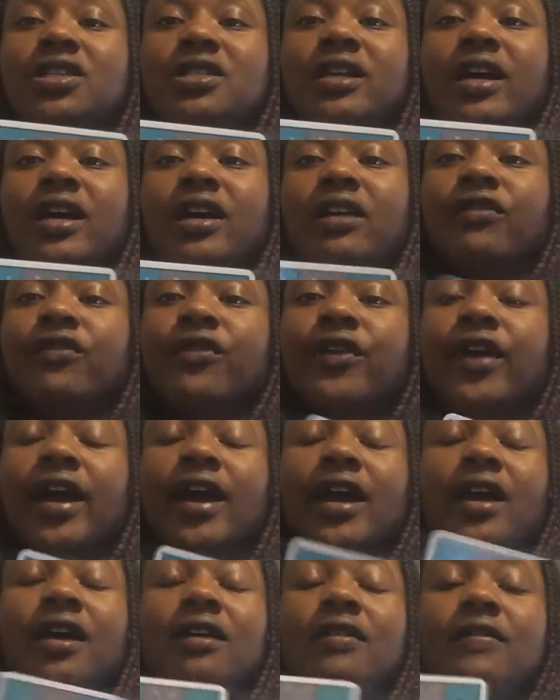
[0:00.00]
not
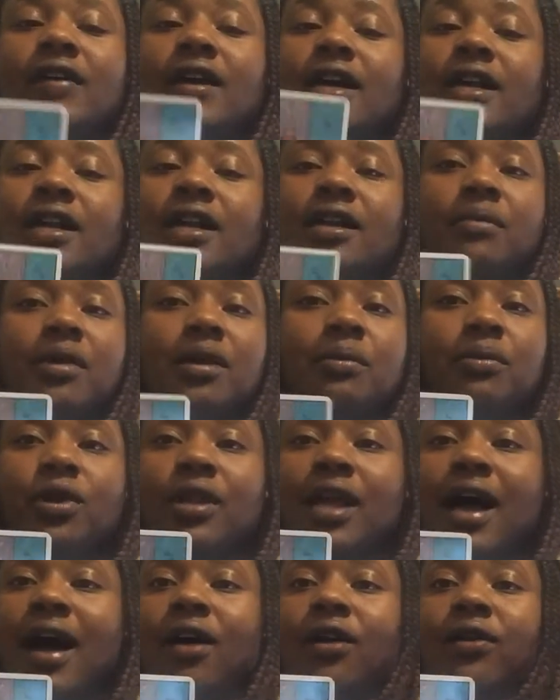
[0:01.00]
afraid of cutting people
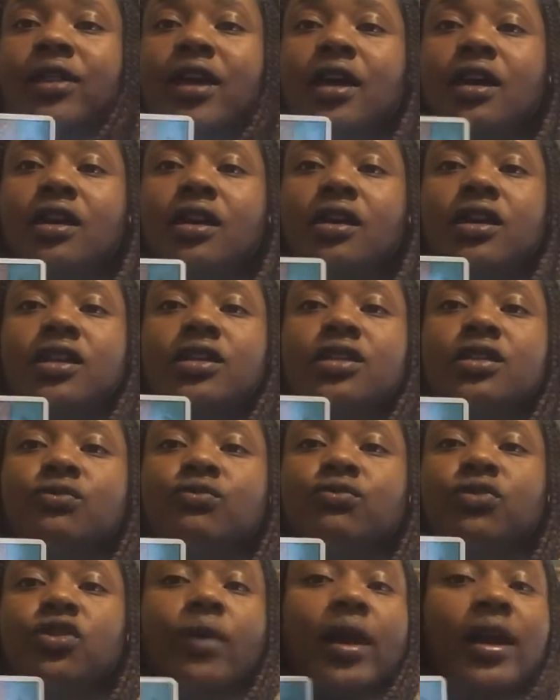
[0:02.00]
out that is
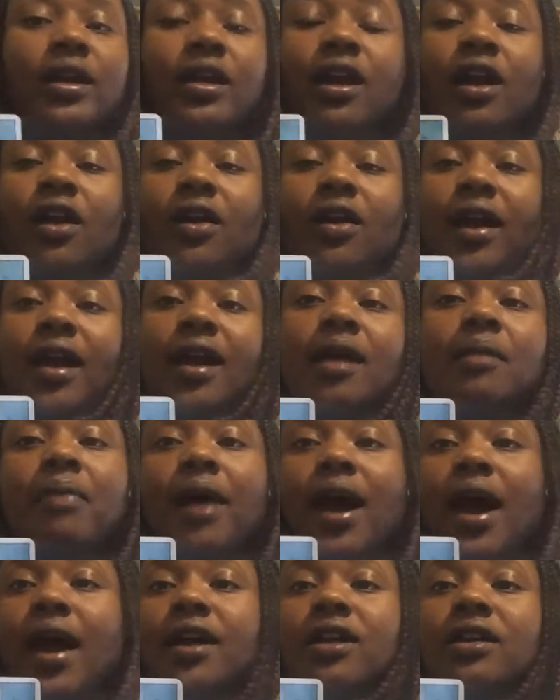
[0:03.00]
threatening her
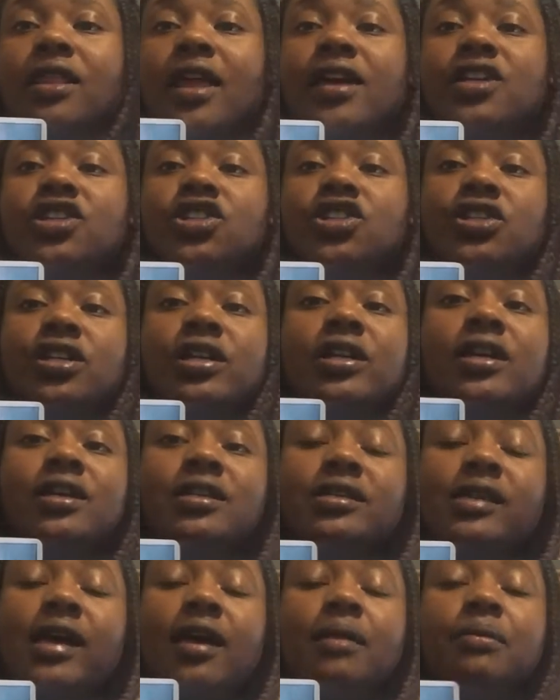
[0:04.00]
empire. Like, she
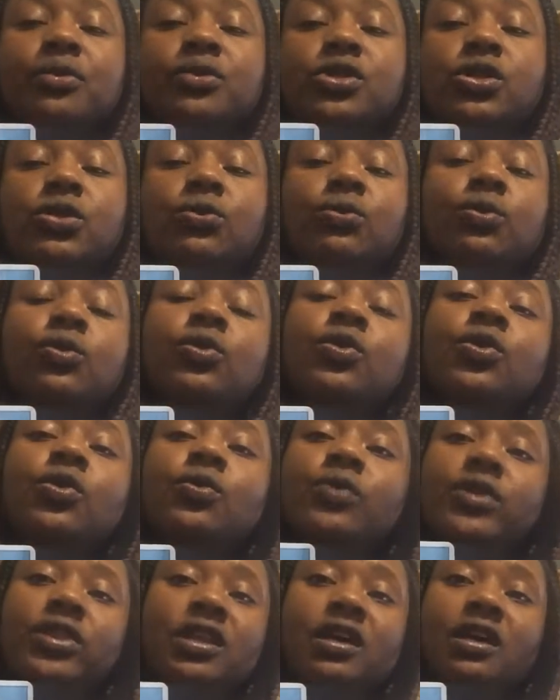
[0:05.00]
is able to rule
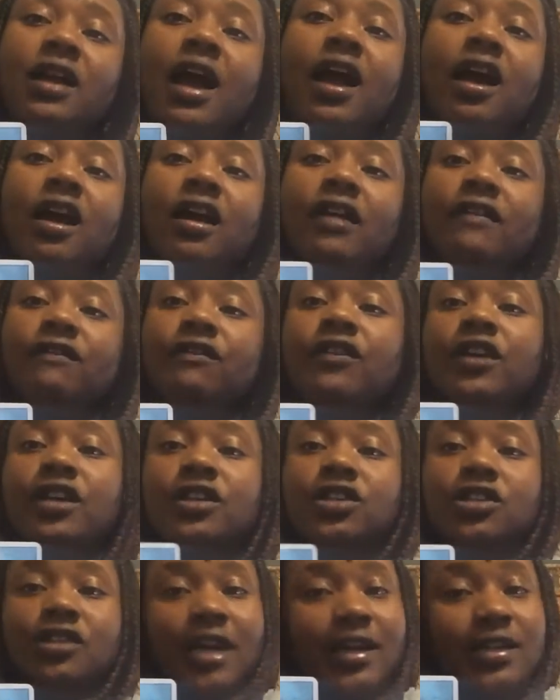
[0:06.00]
with an iron
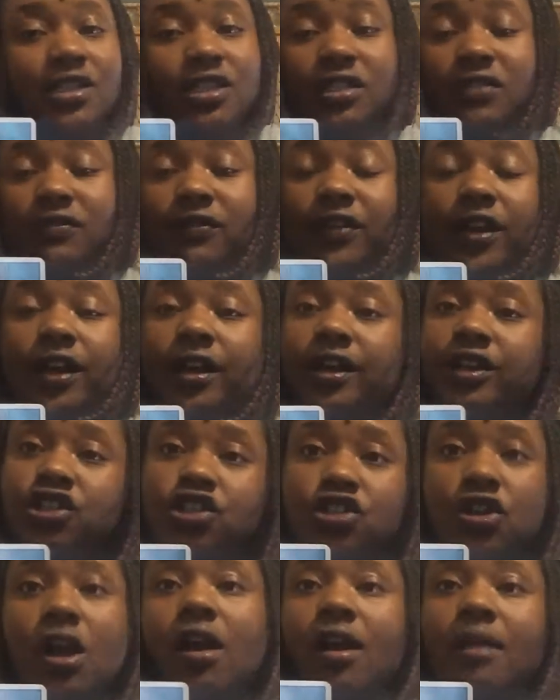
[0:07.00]
fist. Like, she's very
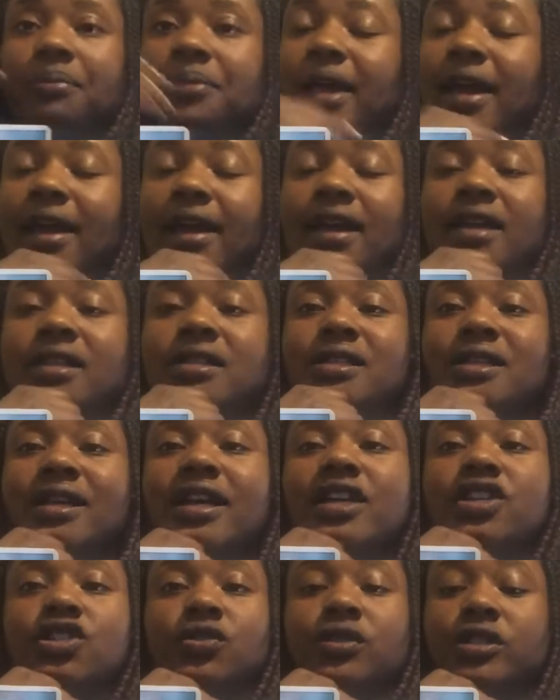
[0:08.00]
sharp. Like,
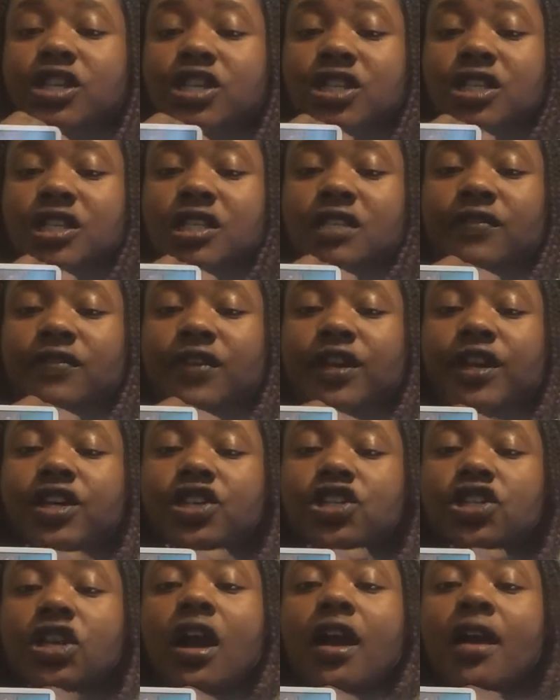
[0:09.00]
intellectually, she is very
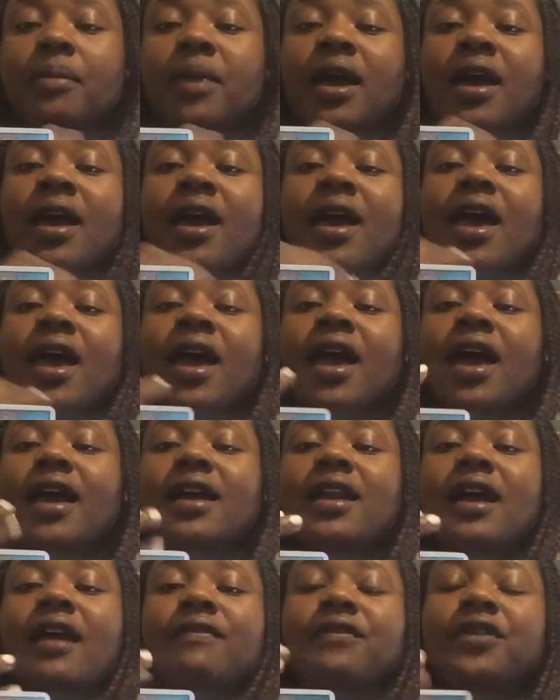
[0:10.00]
sharp.
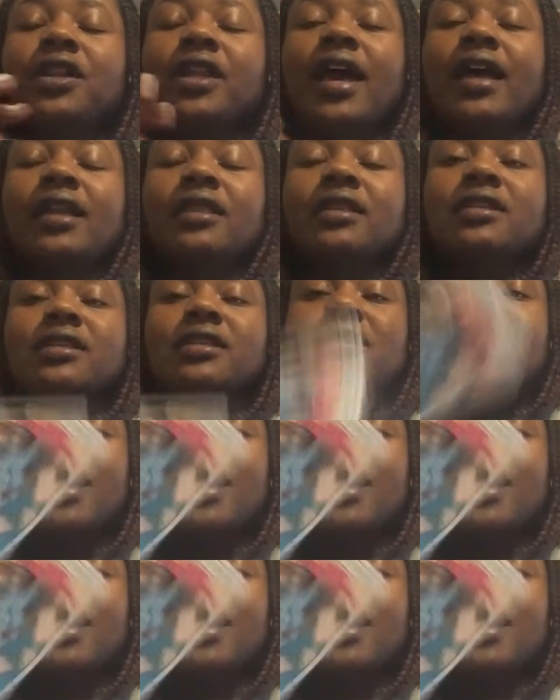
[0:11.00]
And I feel like this